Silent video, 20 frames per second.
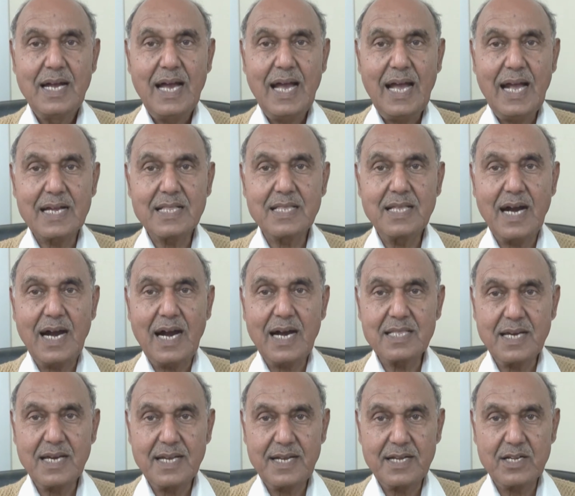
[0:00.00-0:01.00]
at the
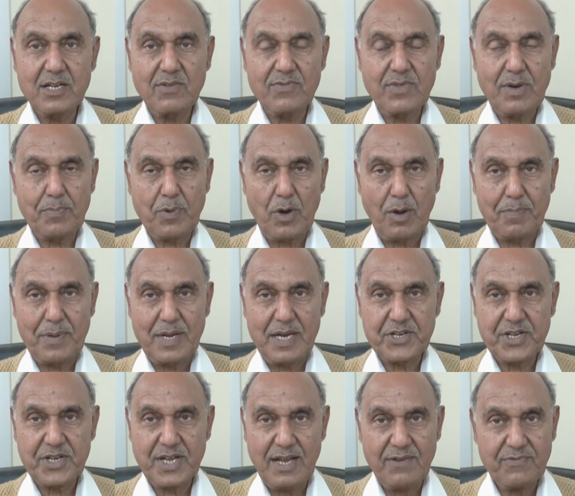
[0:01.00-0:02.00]
other end of the propeller
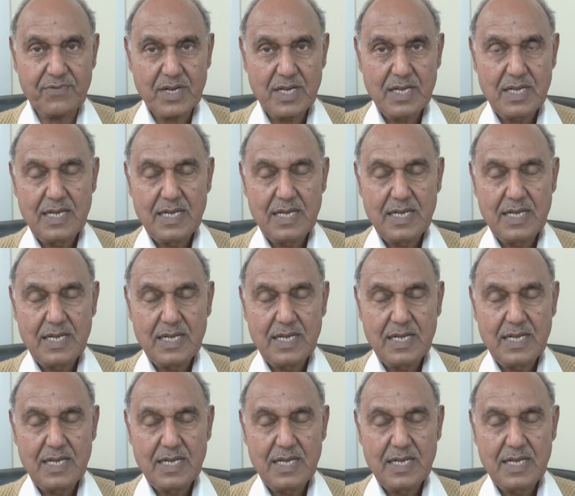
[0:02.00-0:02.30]
shaft,